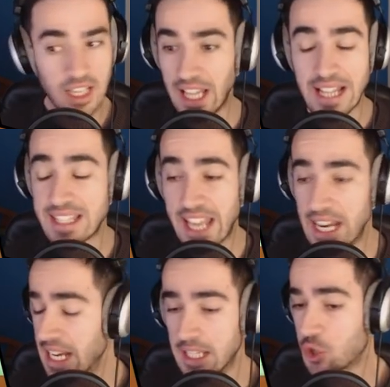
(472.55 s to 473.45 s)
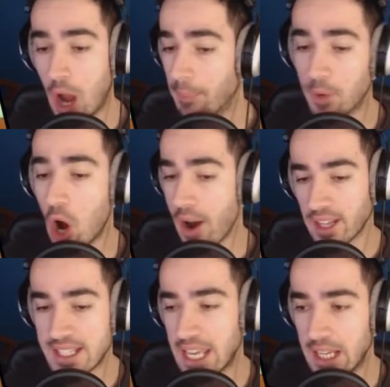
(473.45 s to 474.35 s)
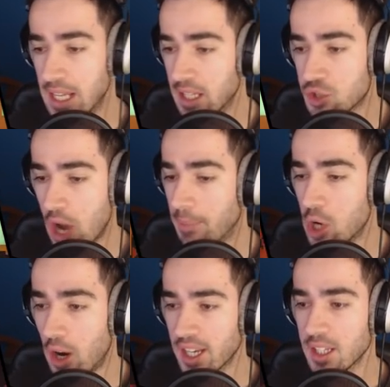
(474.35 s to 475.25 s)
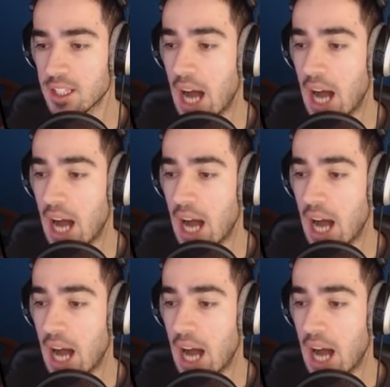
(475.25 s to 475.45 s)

Let's get another trap going. Let's get another trap going.